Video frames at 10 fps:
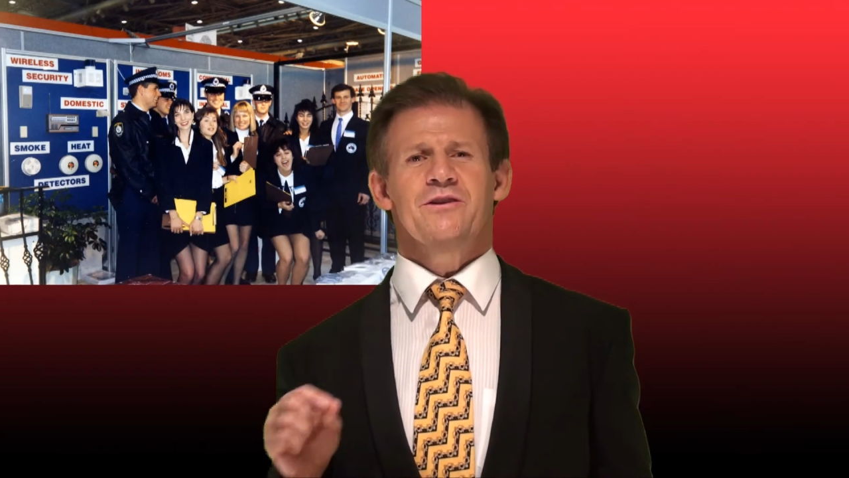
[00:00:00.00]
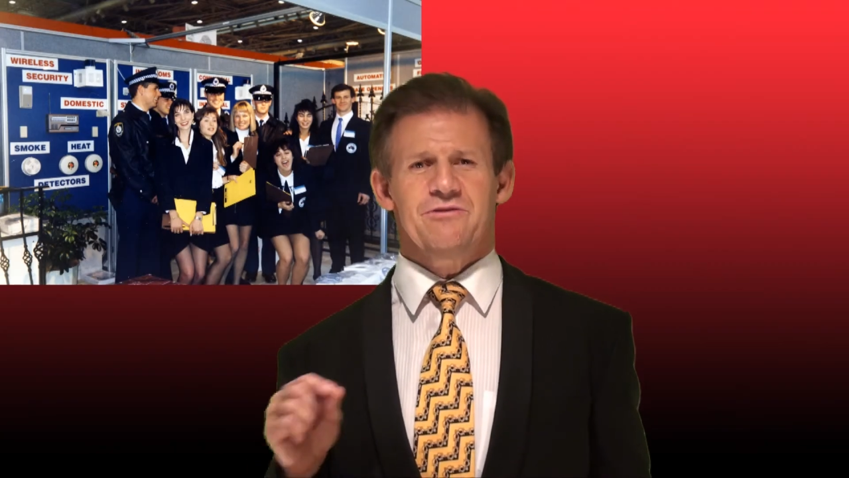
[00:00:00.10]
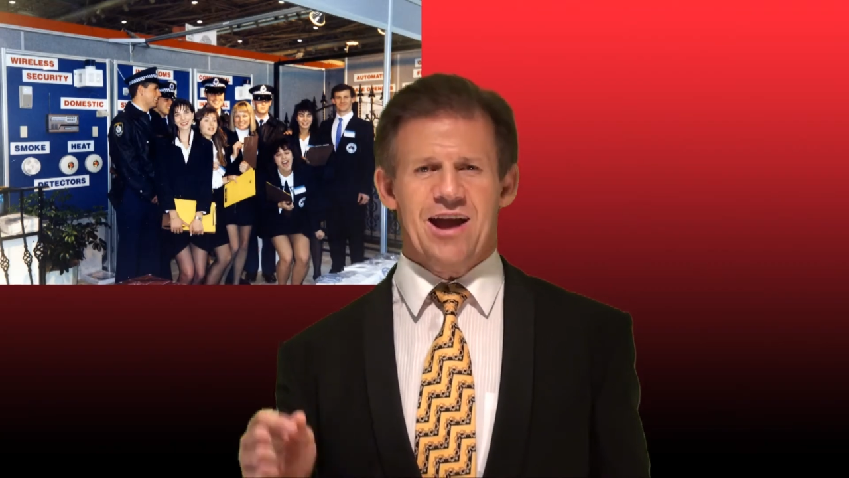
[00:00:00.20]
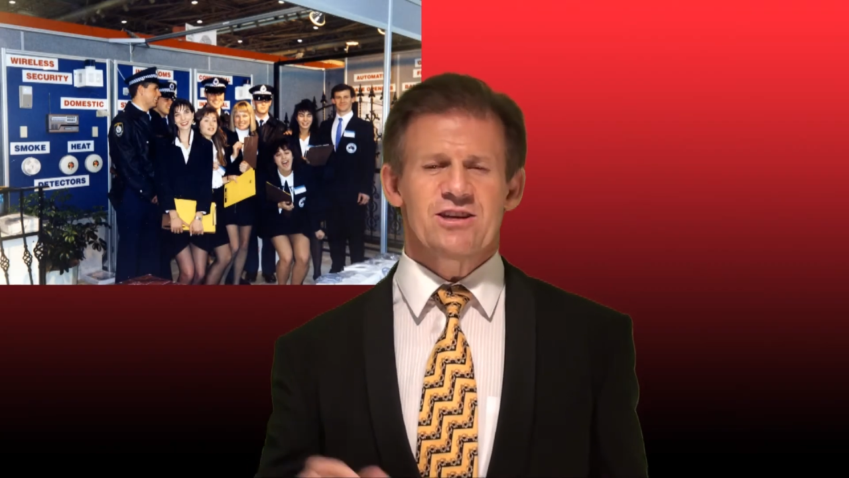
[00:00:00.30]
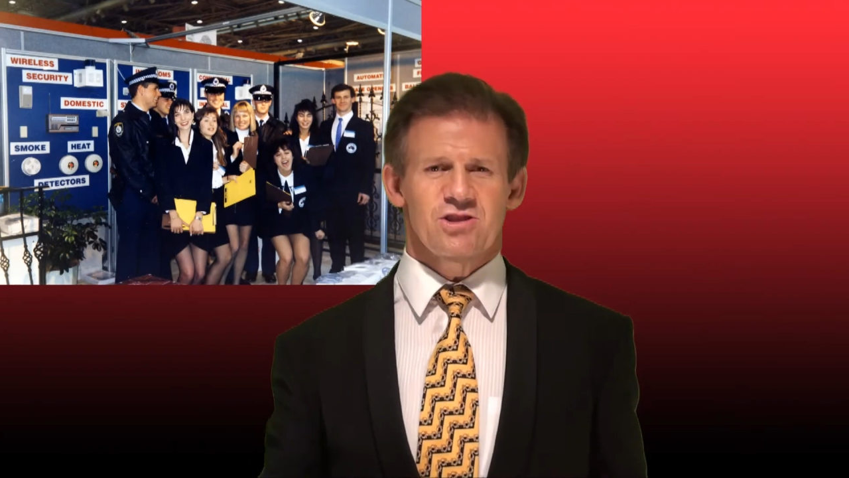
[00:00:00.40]

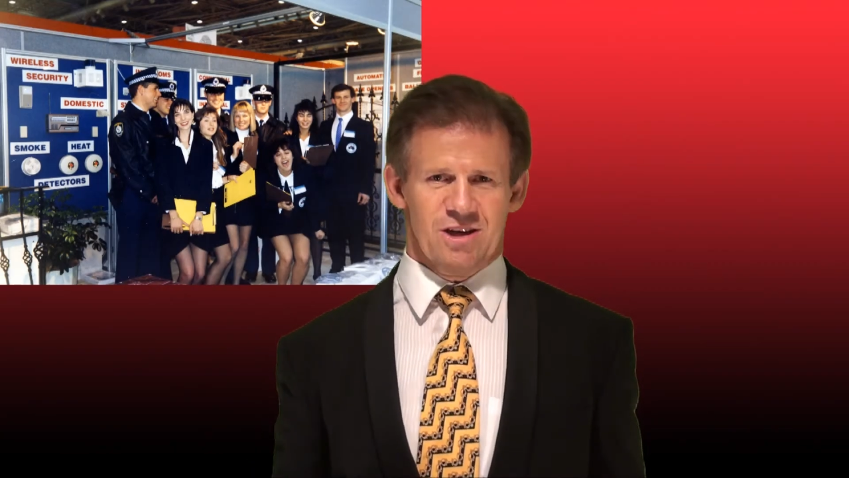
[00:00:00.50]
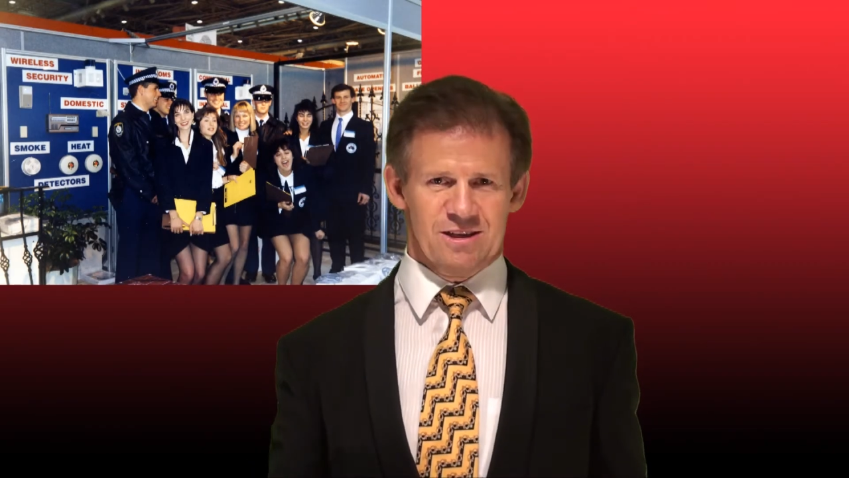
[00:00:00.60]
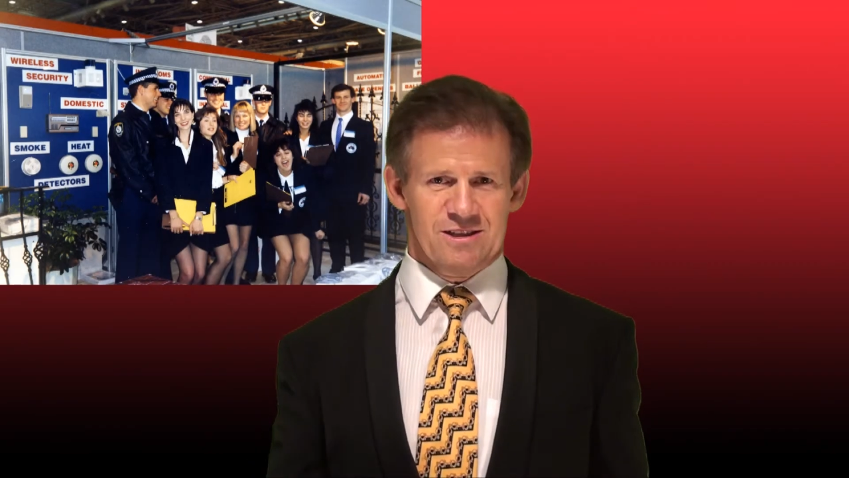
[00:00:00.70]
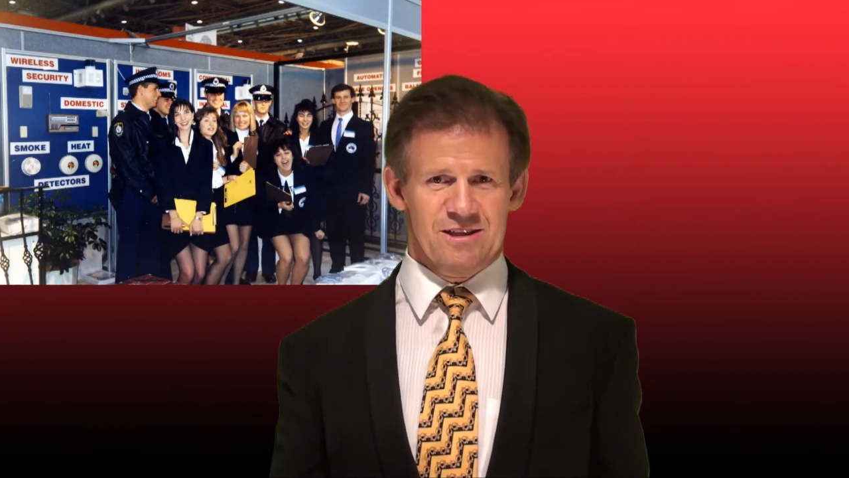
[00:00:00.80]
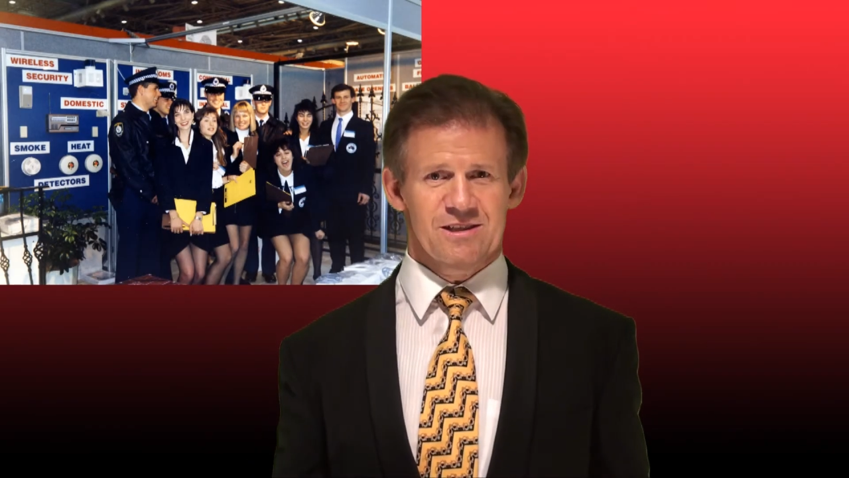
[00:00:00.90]

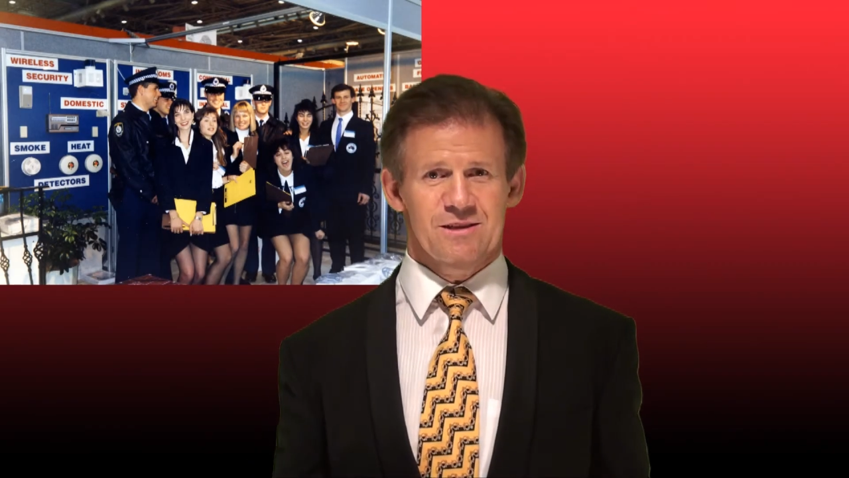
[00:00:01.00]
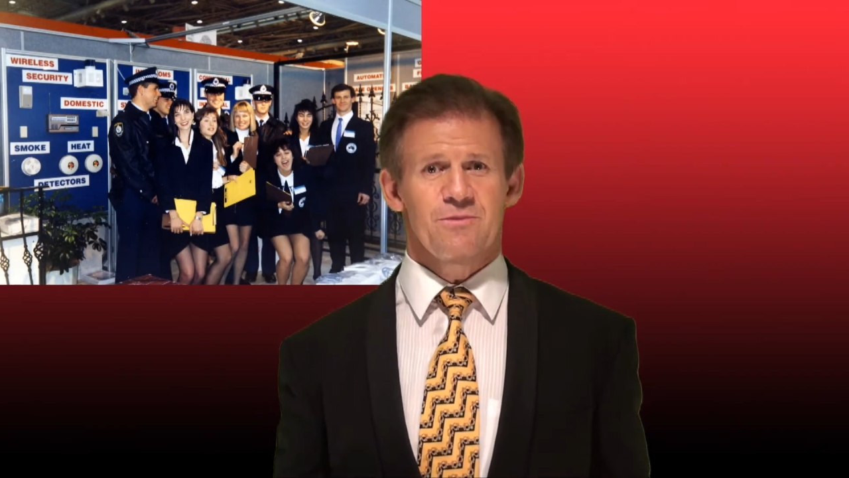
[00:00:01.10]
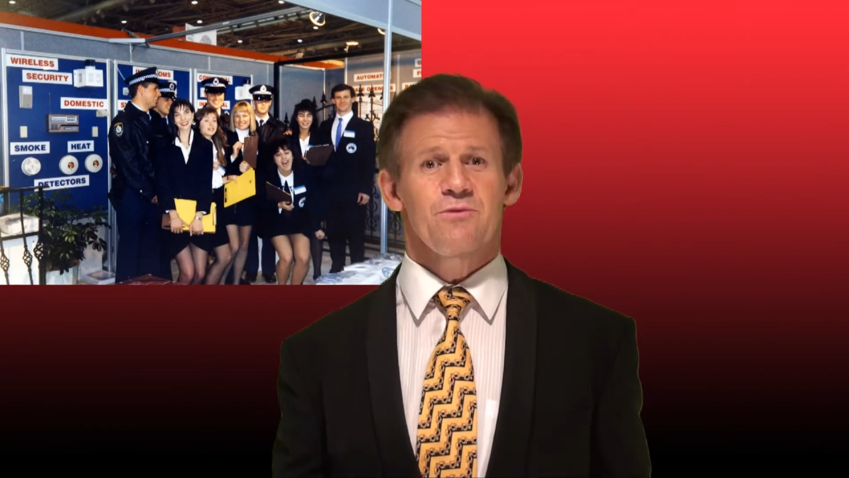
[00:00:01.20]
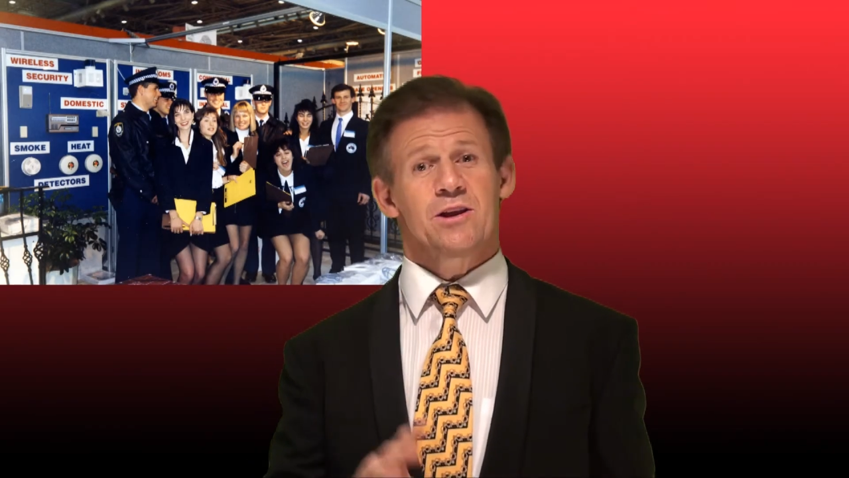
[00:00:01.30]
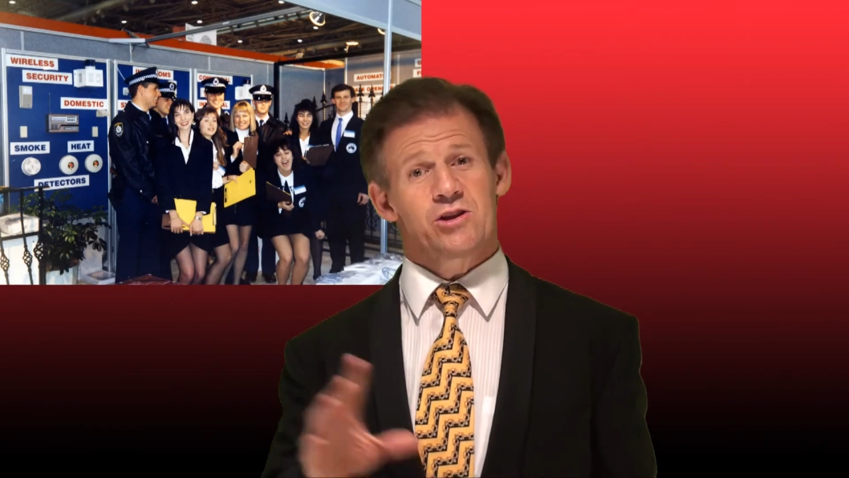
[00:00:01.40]
franchise system
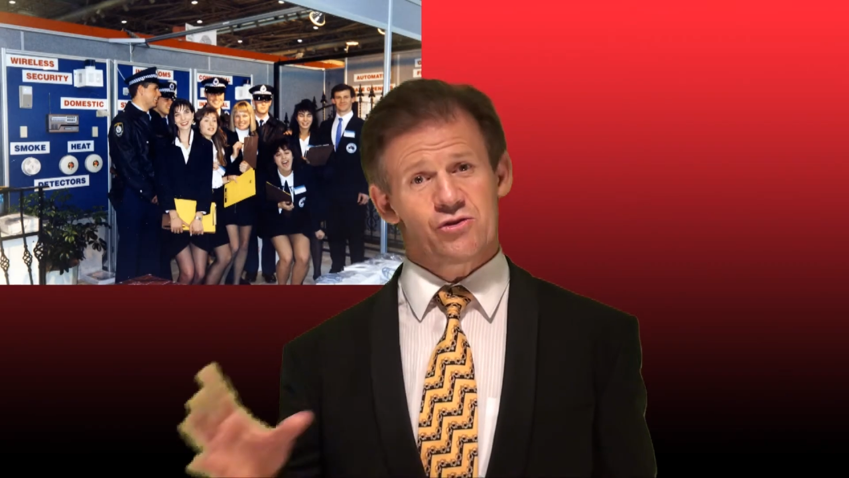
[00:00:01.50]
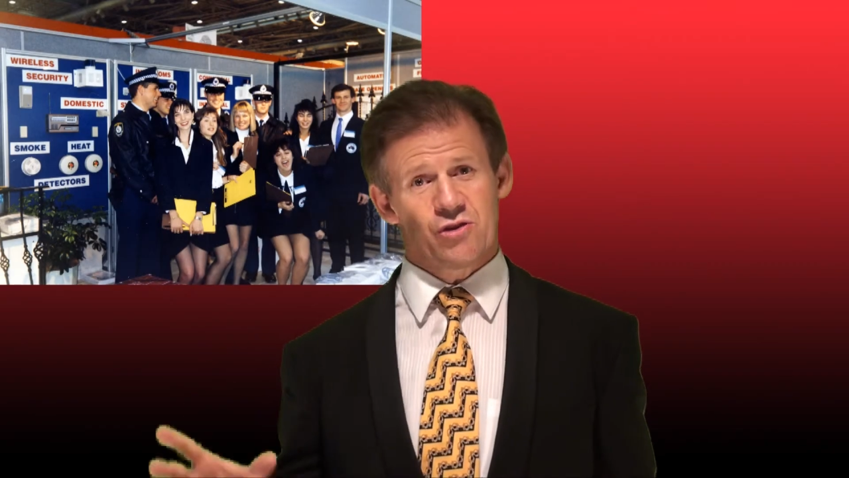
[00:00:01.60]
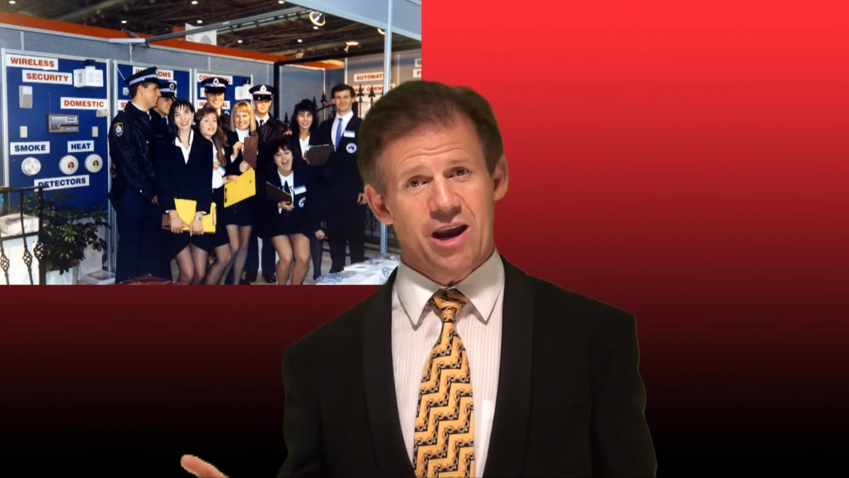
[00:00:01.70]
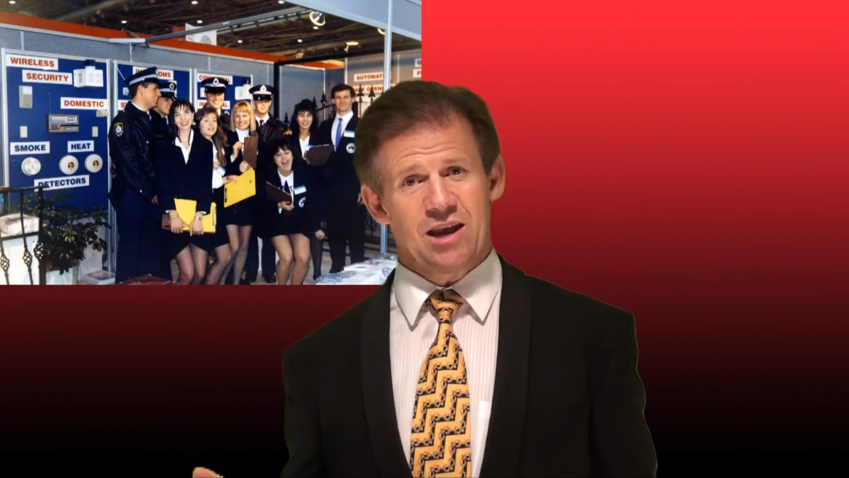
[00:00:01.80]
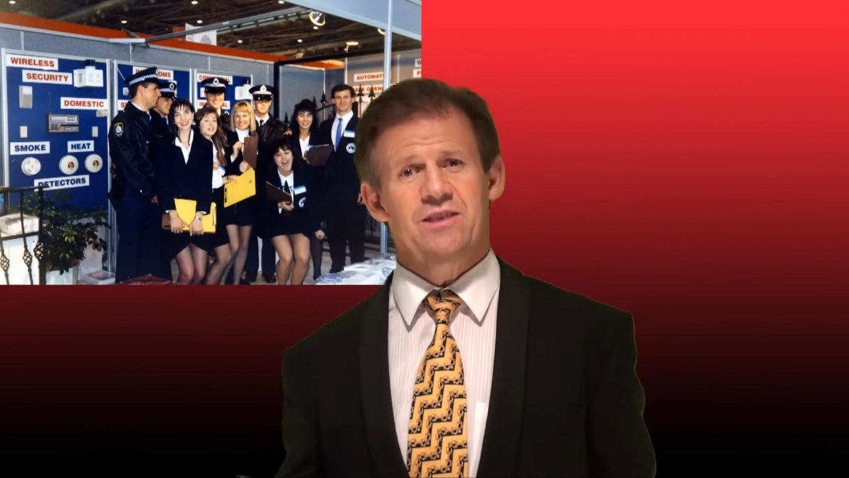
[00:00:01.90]
throughout
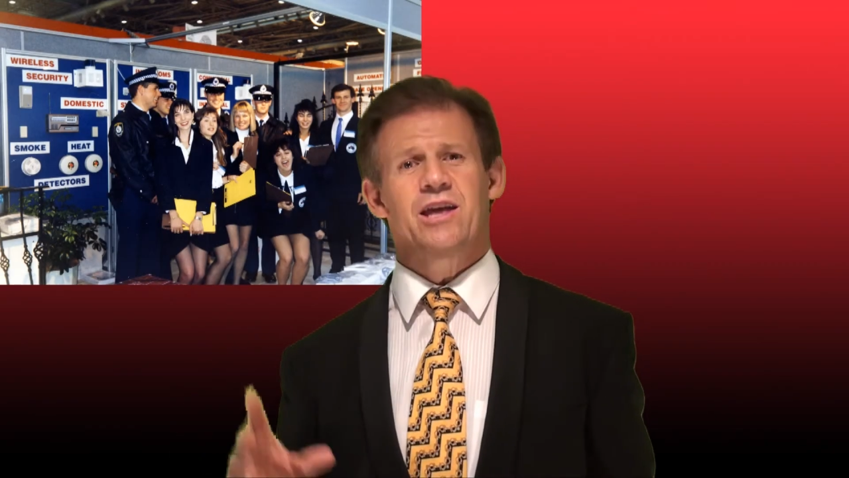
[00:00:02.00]
Australia,